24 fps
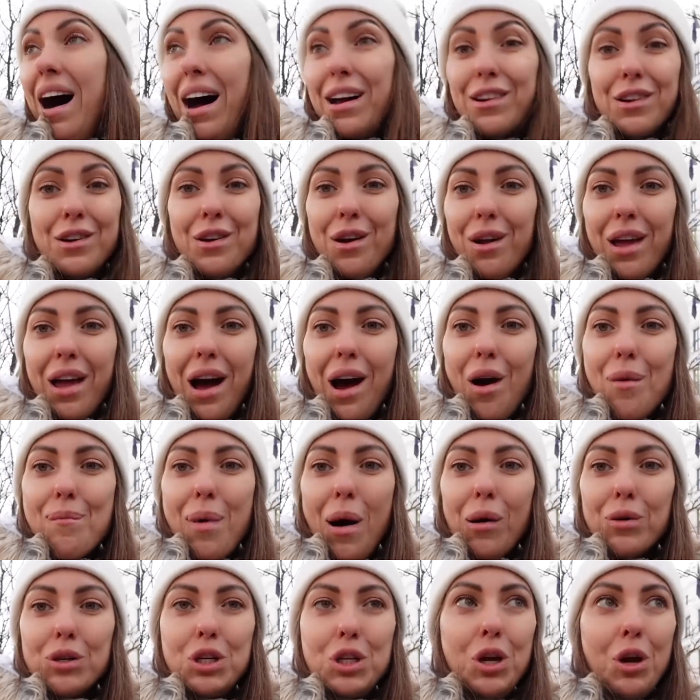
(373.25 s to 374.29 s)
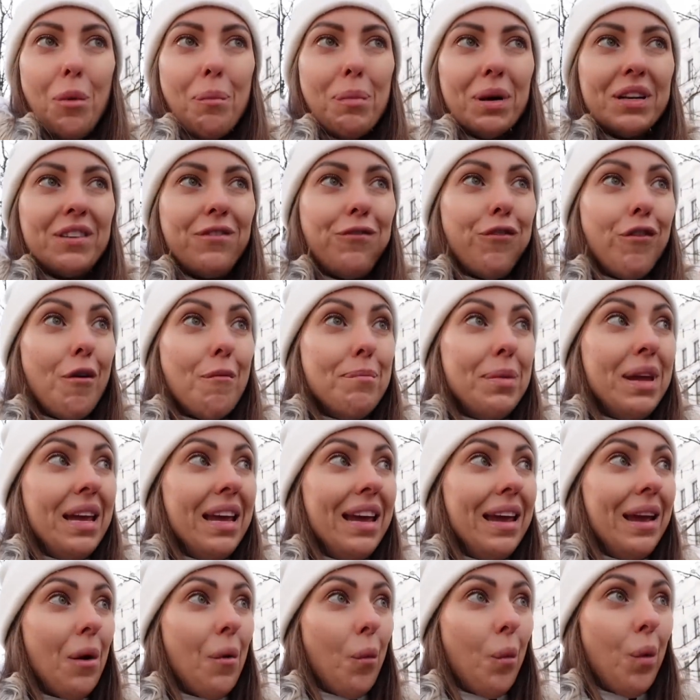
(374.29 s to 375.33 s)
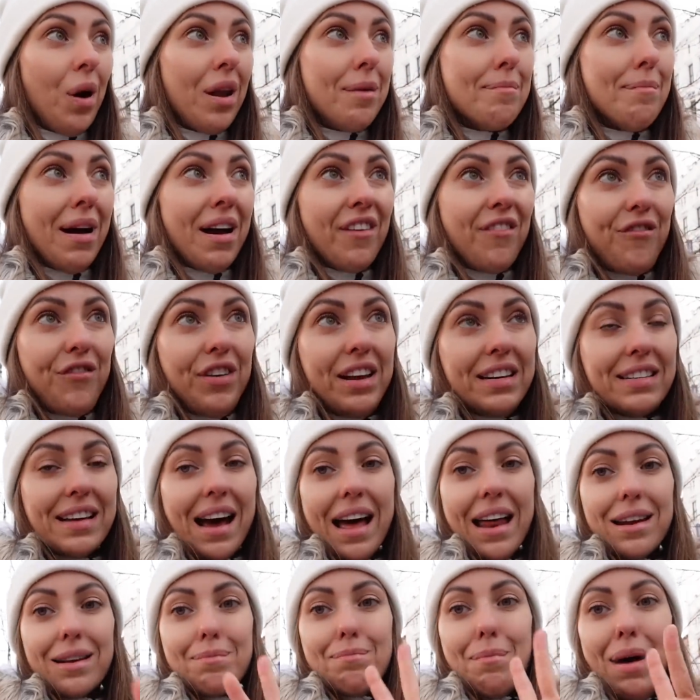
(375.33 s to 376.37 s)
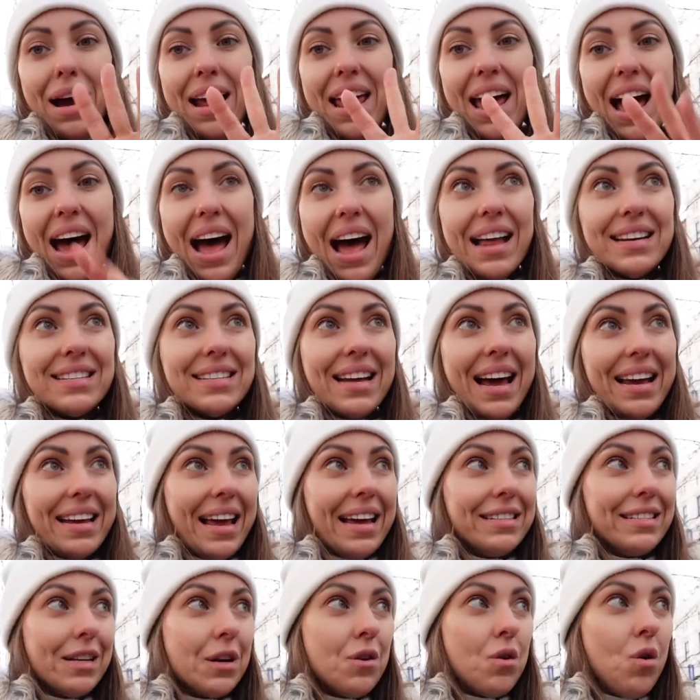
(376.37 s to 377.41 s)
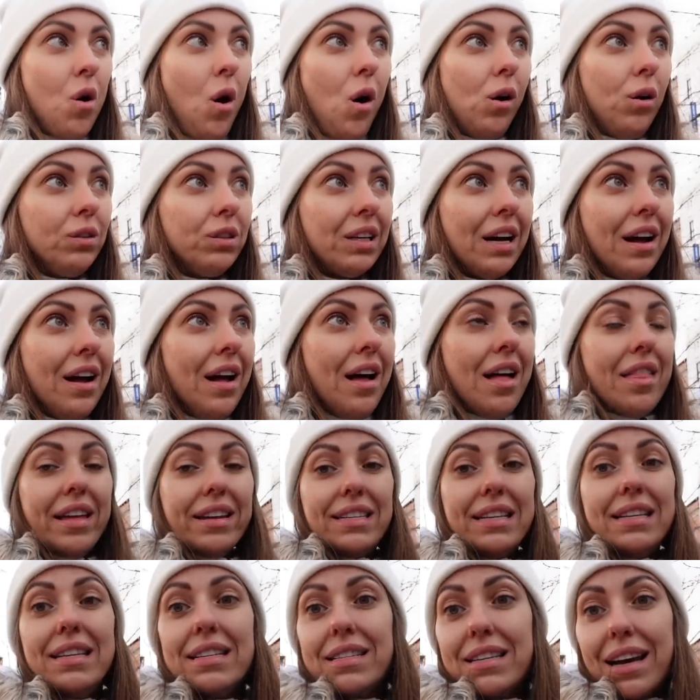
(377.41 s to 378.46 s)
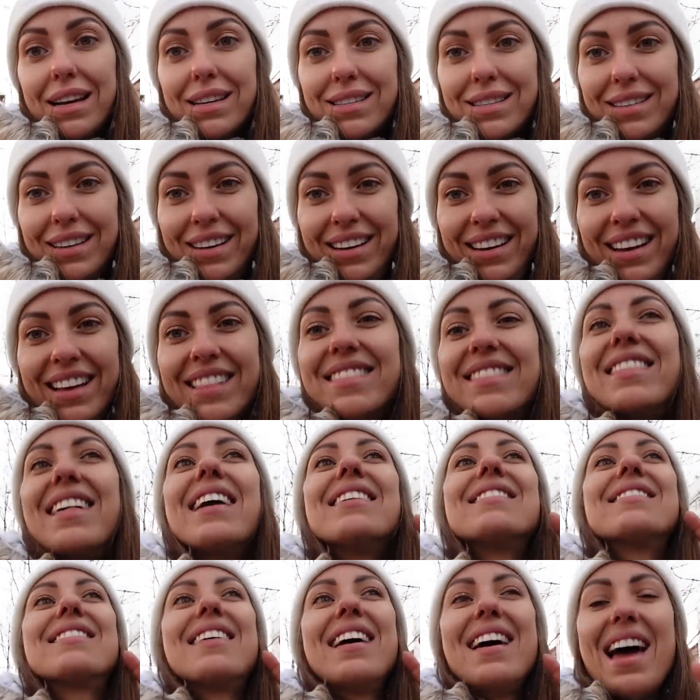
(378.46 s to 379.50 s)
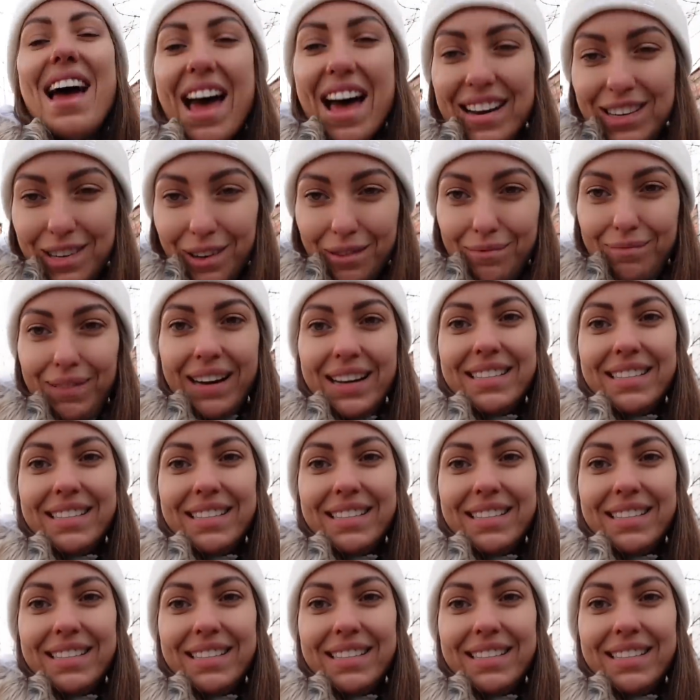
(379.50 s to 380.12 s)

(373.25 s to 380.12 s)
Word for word: I don't know how about you, but for me, when my feet and my hands are getting cold, that's a disaster. That's the end of my